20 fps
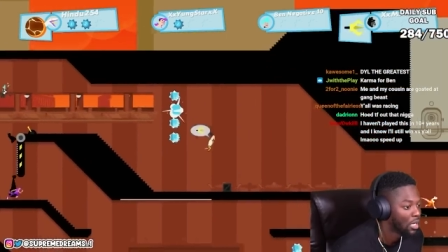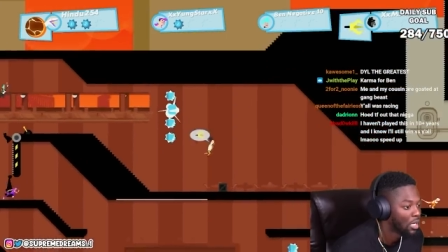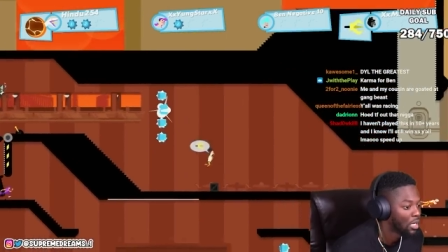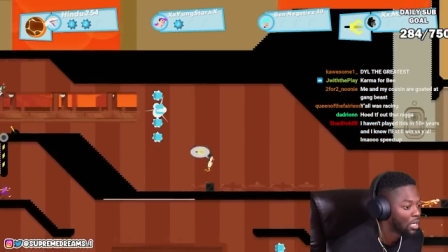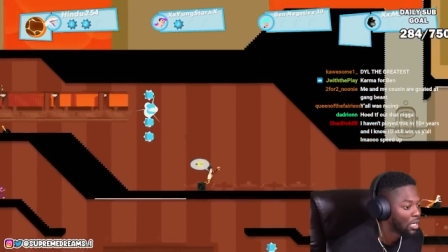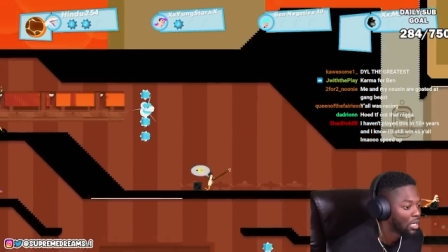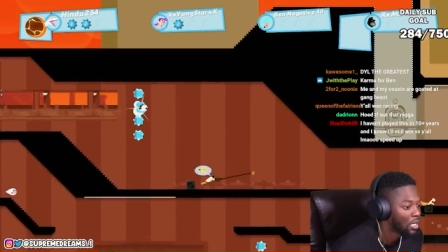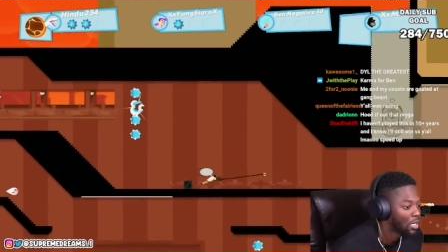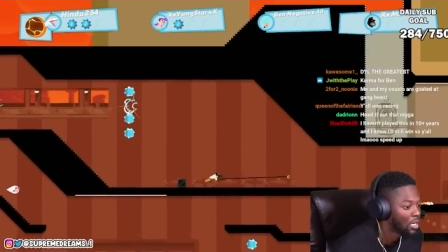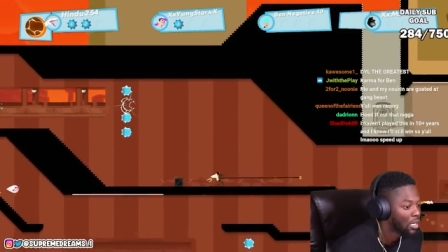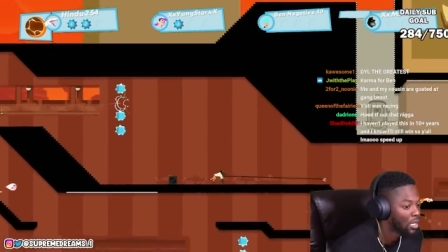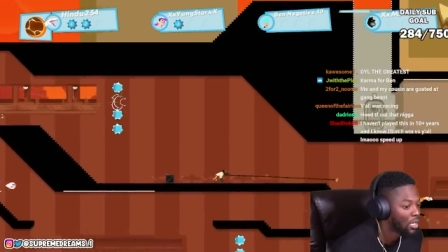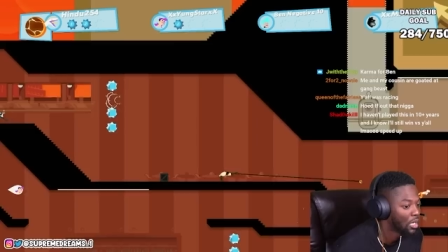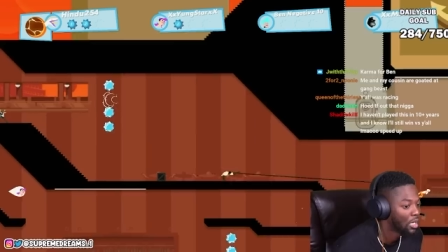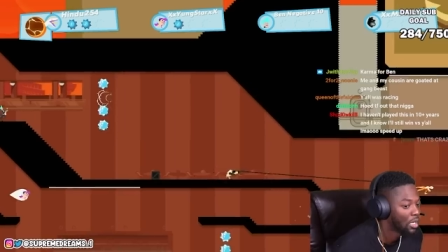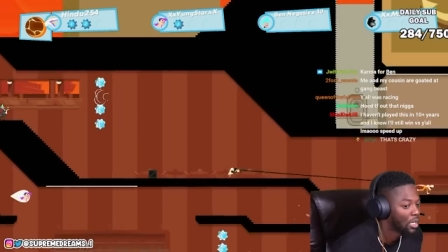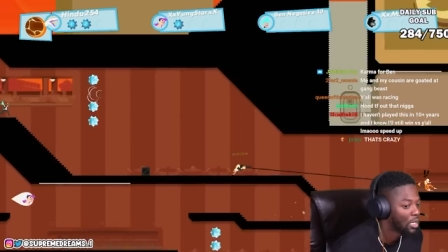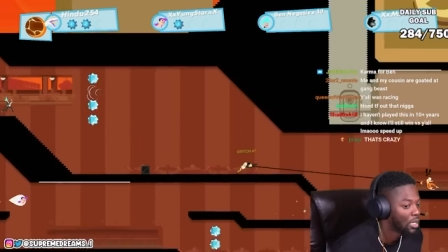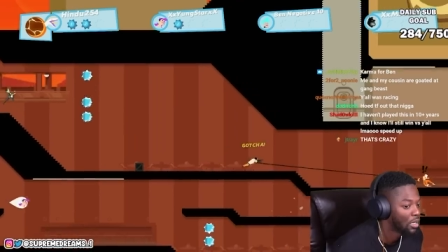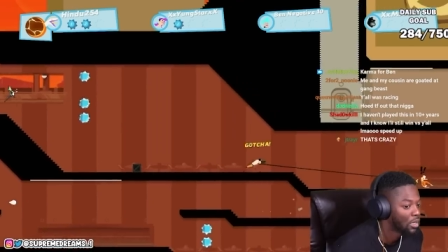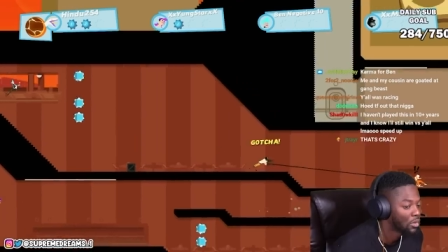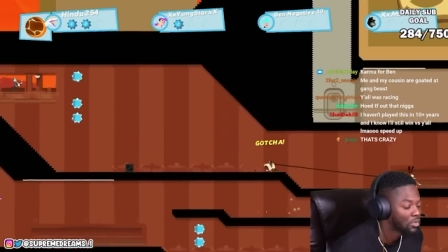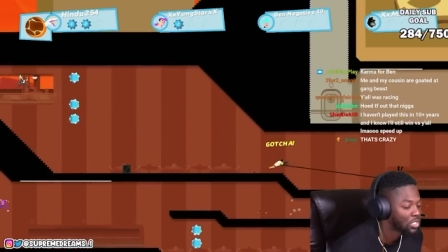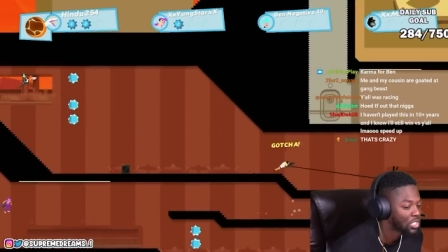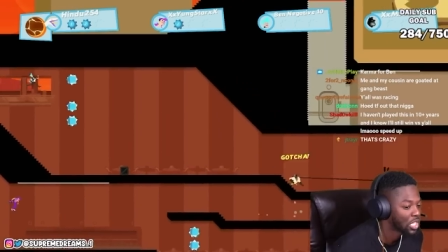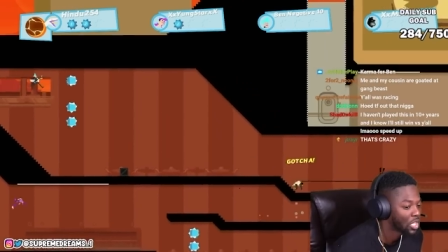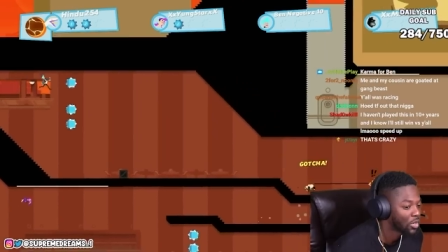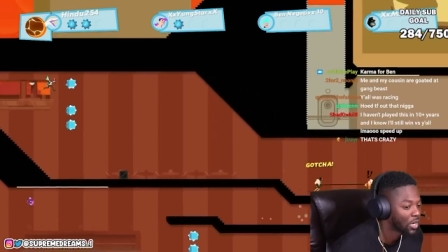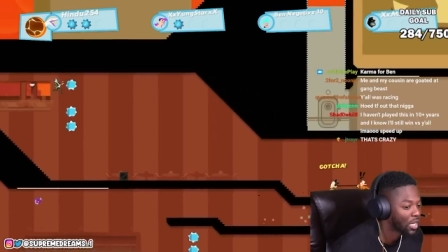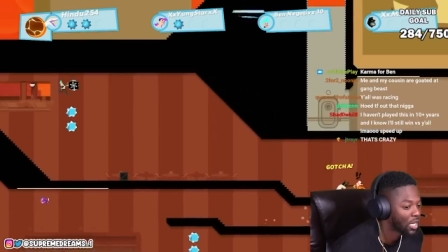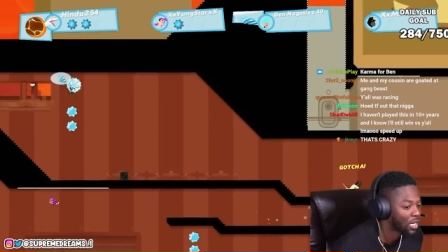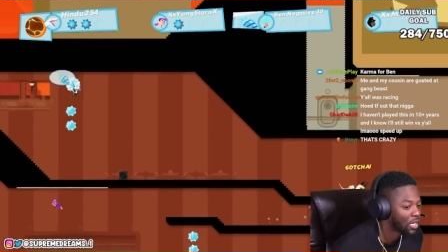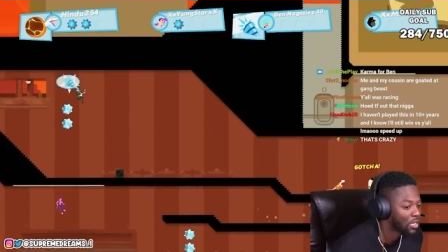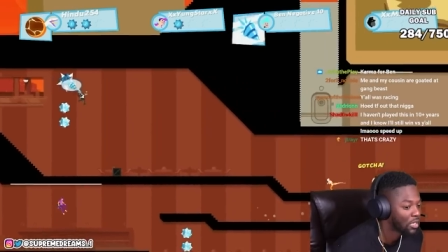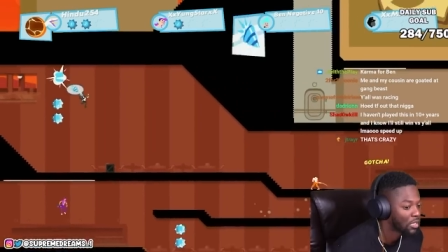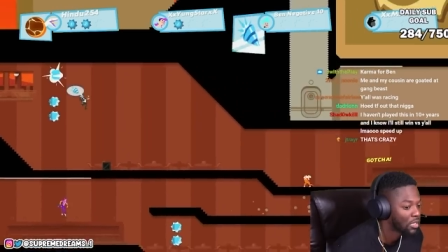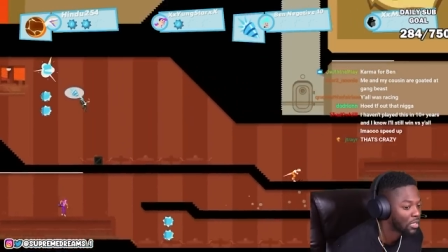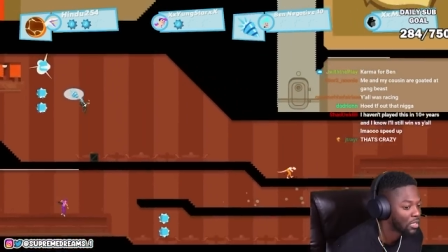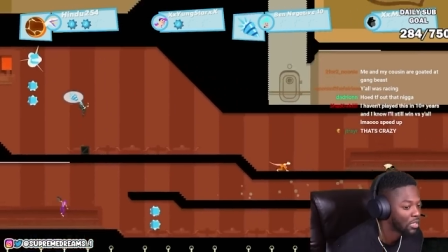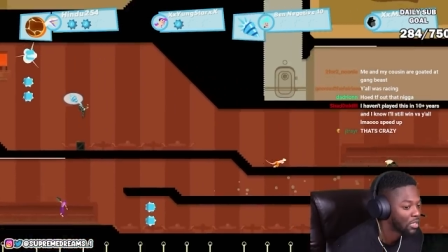No! Slow come down,
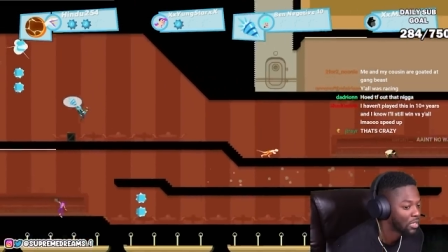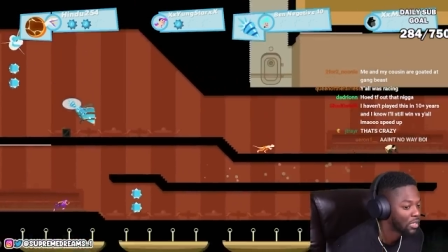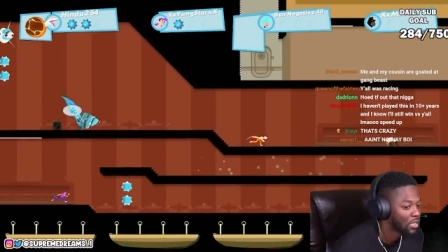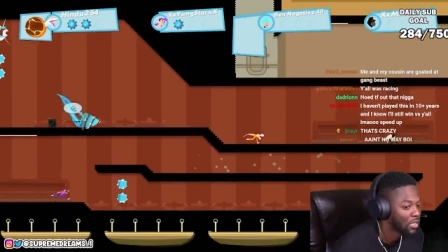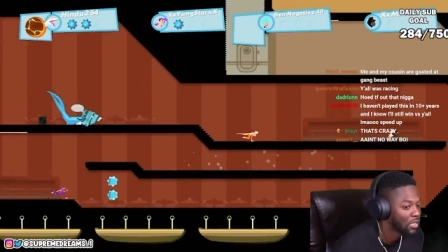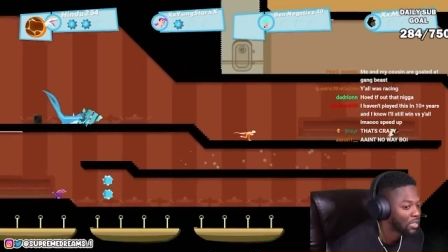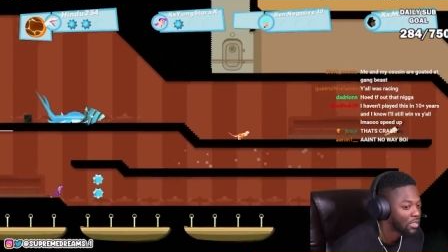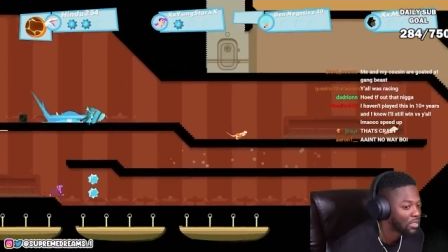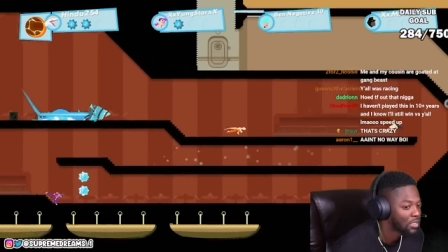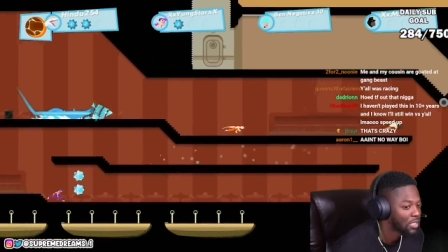on, bro.